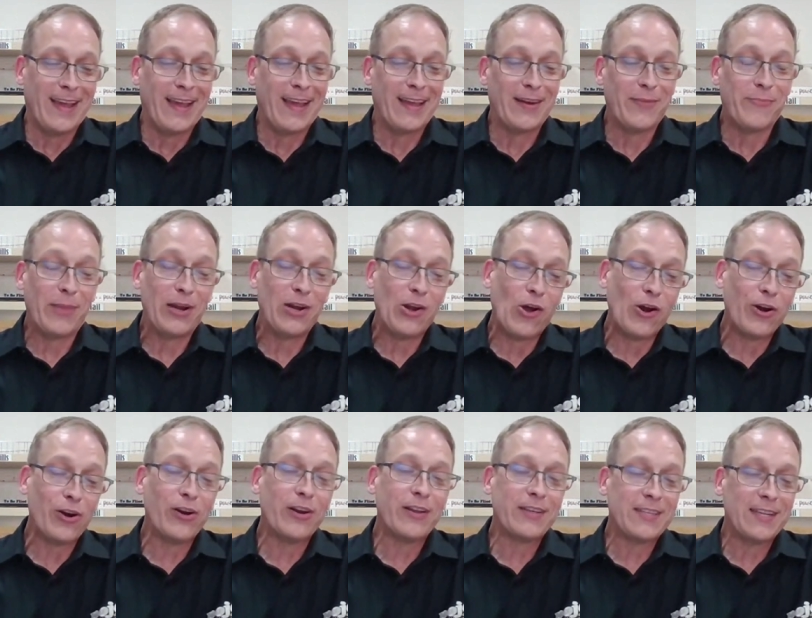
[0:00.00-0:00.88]
And my
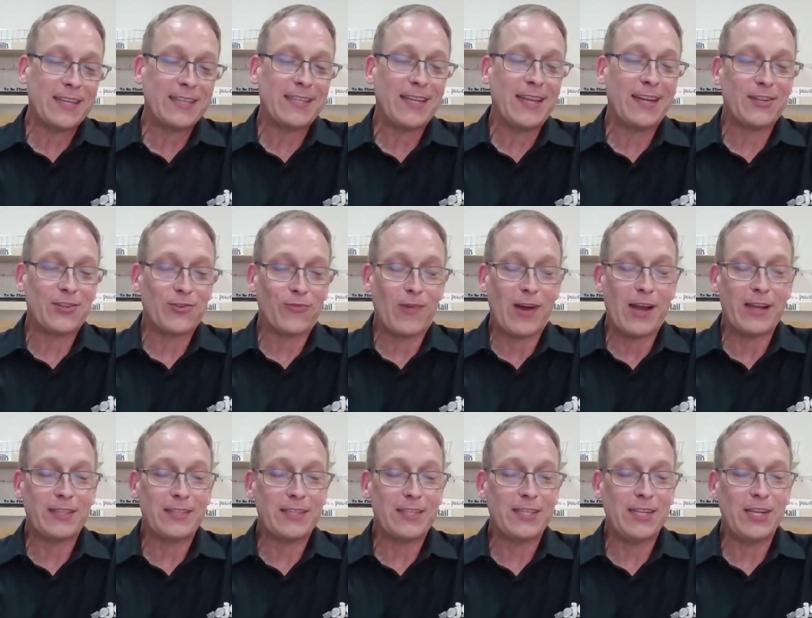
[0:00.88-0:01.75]
daughter, as I said, is a
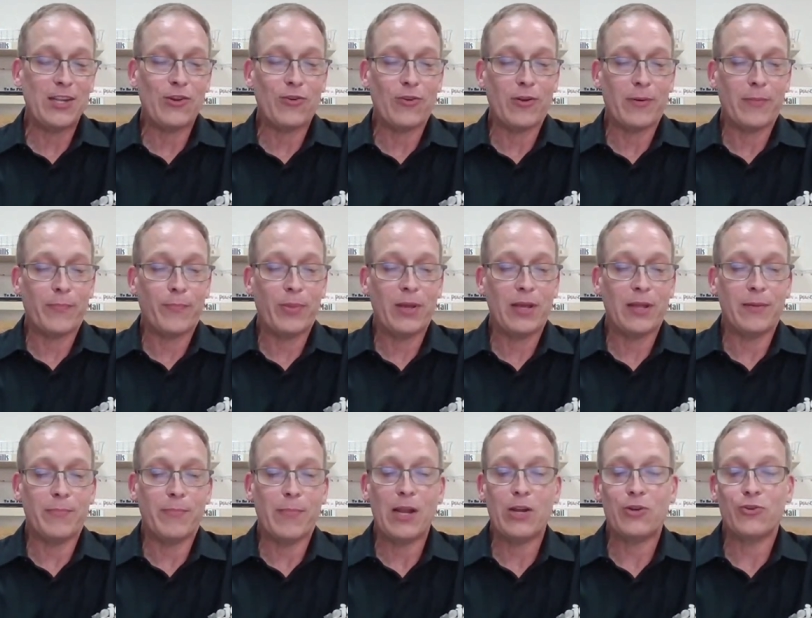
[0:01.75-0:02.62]
rising senior at
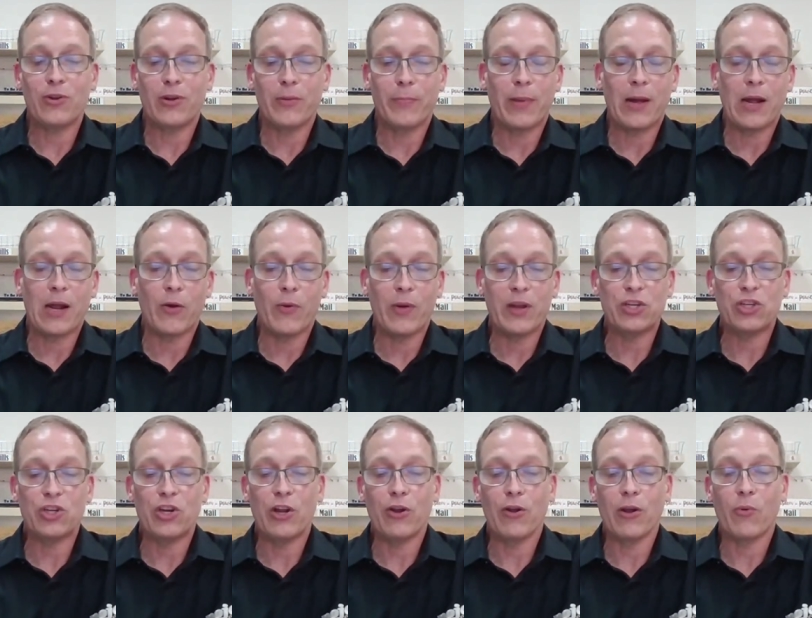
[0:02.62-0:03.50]
Pitt, majoring in
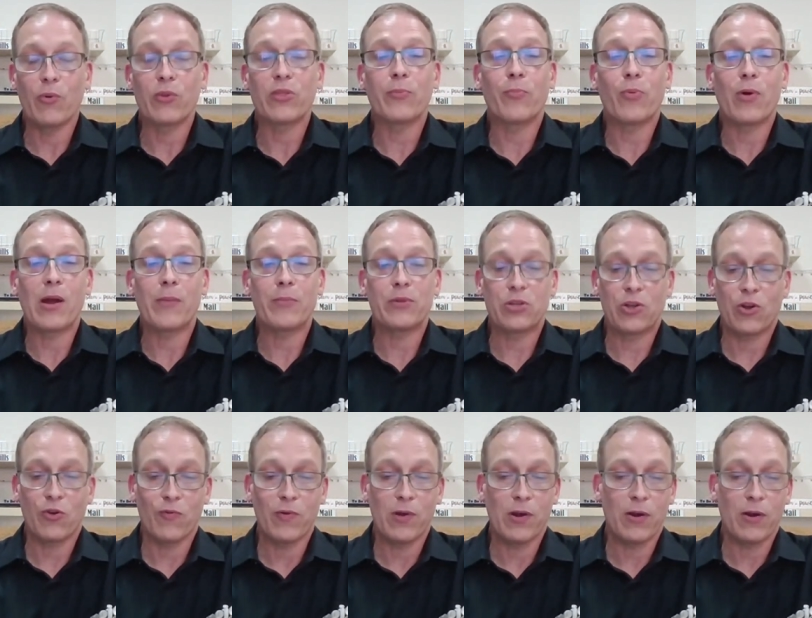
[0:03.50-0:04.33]
bioengineering with a promised